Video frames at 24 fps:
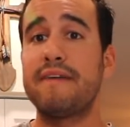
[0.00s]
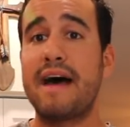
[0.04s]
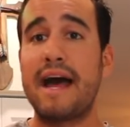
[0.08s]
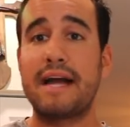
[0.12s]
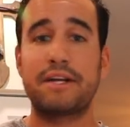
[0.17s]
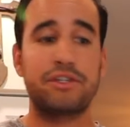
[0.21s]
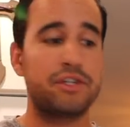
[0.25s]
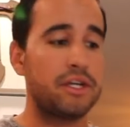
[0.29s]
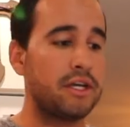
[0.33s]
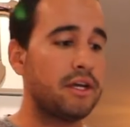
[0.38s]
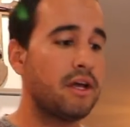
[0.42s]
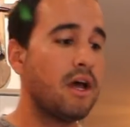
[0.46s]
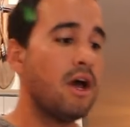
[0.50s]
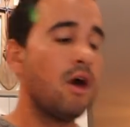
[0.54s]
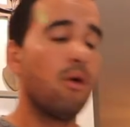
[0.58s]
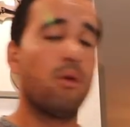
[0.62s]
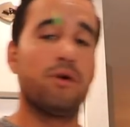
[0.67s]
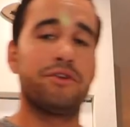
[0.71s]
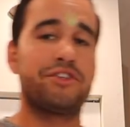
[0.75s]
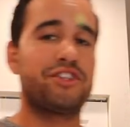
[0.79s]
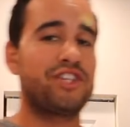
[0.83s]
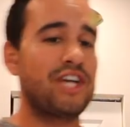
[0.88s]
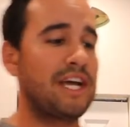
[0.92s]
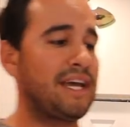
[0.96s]
I actually
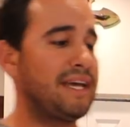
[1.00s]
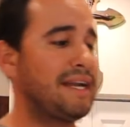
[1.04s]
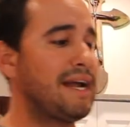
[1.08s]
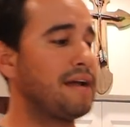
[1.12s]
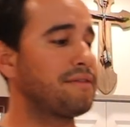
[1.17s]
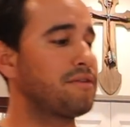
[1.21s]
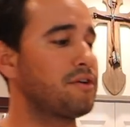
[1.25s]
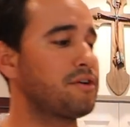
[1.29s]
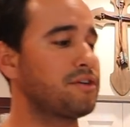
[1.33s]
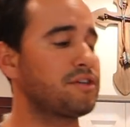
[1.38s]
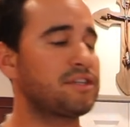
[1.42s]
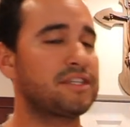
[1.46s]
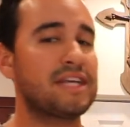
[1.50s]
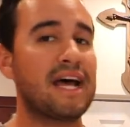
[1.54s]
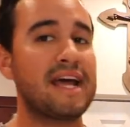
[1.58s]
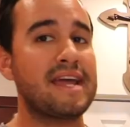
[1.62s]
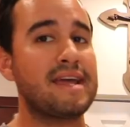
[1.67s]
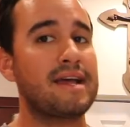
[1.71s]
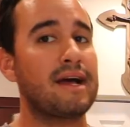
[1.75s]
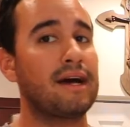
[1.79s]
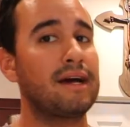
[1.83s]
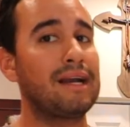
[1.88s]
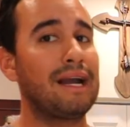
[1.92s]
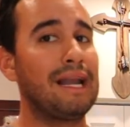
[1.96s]
was checking out their
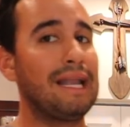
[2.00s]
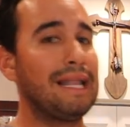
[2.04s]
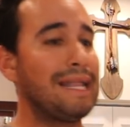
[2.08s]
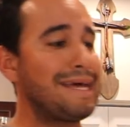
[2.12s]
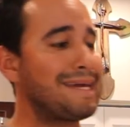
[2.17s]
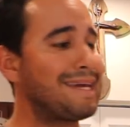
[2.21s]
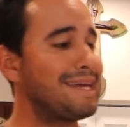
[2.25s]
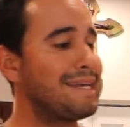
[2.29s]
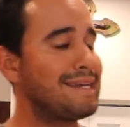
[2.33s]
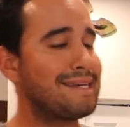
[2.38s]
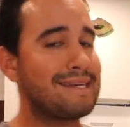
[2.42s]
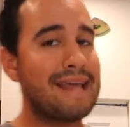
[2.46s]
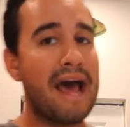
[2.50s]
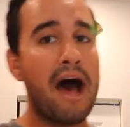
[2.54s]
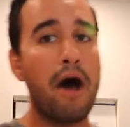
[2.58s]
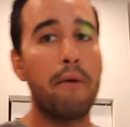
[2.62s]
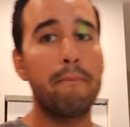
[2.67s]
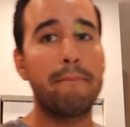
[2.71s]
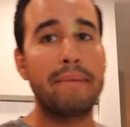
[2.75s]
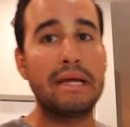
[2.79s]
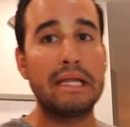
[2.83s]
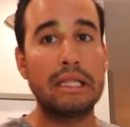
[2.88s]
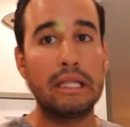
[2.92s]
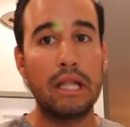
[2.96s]
site. I'm gonna link it
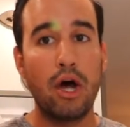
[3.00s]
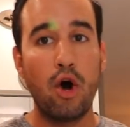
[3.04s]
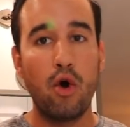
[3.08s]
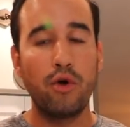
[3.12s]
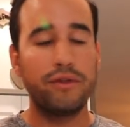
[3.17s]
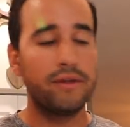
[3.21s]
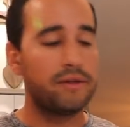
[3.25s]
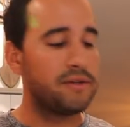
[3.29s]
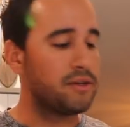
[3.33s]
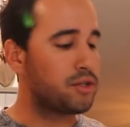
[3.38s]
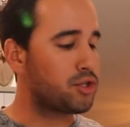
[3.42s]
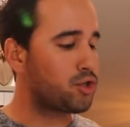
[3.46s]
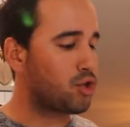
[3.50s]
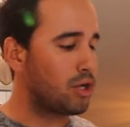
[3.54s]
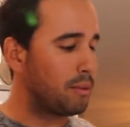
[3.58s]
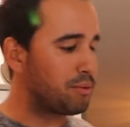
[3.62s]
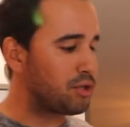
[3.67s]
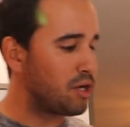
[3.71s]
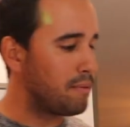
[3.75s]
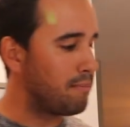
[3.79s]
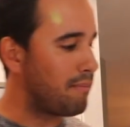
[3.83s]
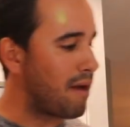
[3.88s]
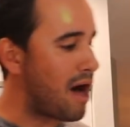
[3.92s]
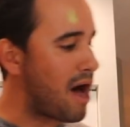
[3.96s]
down below in the
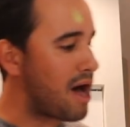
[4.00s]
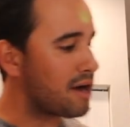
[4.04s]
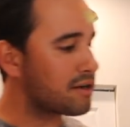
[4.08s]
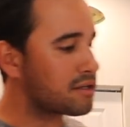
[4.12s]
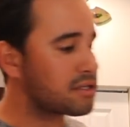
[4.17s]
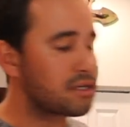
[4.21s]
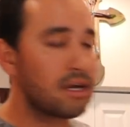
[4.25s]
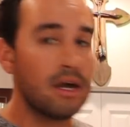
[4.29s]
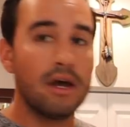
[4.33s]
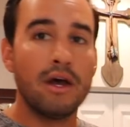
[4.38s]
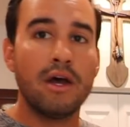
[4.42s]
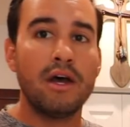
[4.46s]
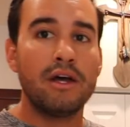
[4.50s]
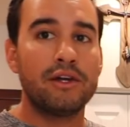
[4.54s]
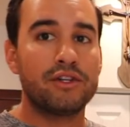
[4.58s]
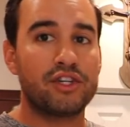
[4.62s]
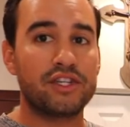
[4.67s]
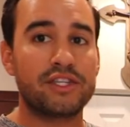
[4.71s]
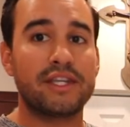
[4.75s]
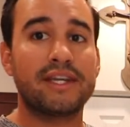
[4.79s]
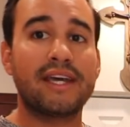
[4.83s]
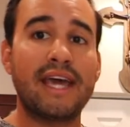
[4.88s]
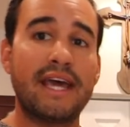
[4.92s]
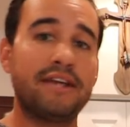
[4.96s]
description box
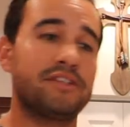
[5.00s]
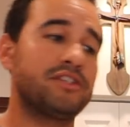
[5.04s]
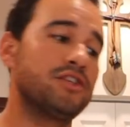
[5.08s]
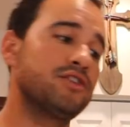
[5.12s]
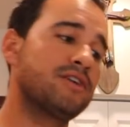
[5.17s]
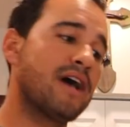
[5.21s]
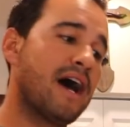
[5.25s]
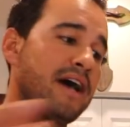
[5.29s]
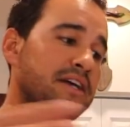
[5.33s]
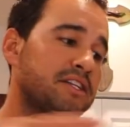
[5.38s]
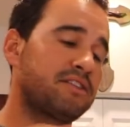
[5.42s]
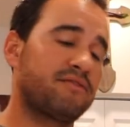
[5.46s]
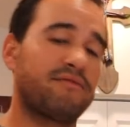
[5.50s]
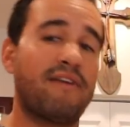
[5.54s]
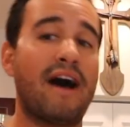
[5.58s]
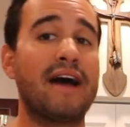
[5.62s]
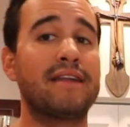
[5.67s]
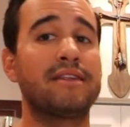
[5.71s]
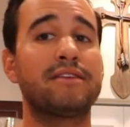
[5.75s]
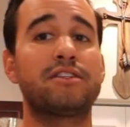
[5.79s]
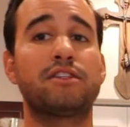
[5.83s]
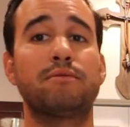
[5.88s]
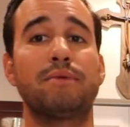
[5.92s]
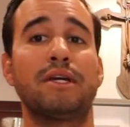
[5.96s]
just in case you guys
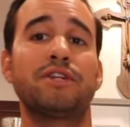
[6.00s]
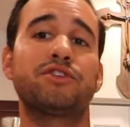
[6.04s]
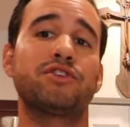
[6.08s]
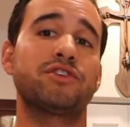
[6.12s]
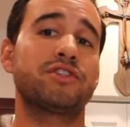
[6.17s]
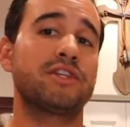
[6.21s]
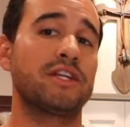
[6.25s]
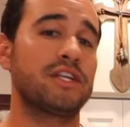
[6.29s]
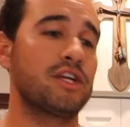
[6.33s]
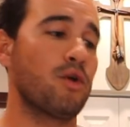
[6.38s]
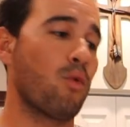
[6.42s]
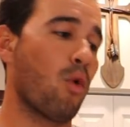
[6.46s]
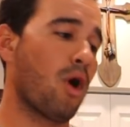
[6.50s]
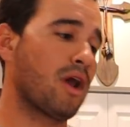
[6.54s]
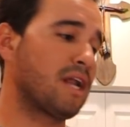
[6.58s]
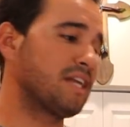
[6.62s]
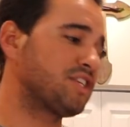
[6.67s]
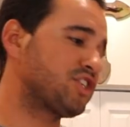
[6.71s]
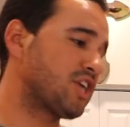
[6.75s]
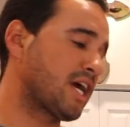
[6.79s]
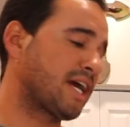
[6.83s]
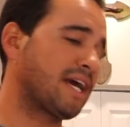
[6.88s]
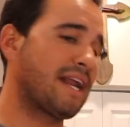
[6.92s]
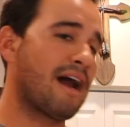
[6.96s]
find this to be interesting, you wanna
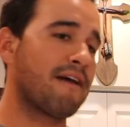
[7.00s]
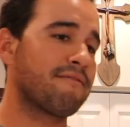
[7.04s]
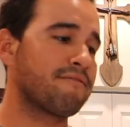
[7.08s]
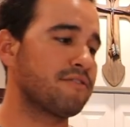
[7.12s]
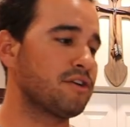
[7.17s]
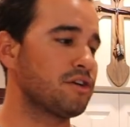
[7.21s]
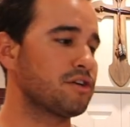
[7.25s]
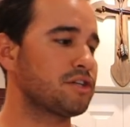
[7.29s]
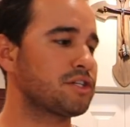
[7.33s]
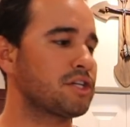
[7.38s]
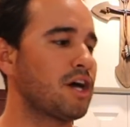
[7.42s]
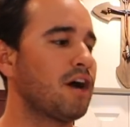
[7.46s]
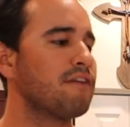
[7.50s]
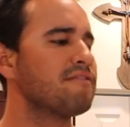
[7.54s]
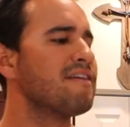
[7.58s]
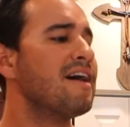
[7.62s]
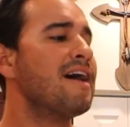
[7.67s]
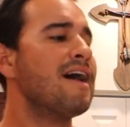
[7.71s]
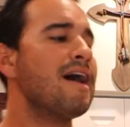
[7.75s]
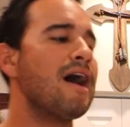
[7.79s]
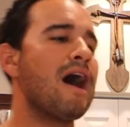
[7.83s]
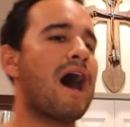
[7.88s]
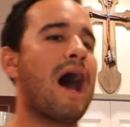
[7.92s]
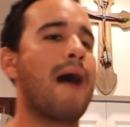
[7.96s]
check it out for yourself.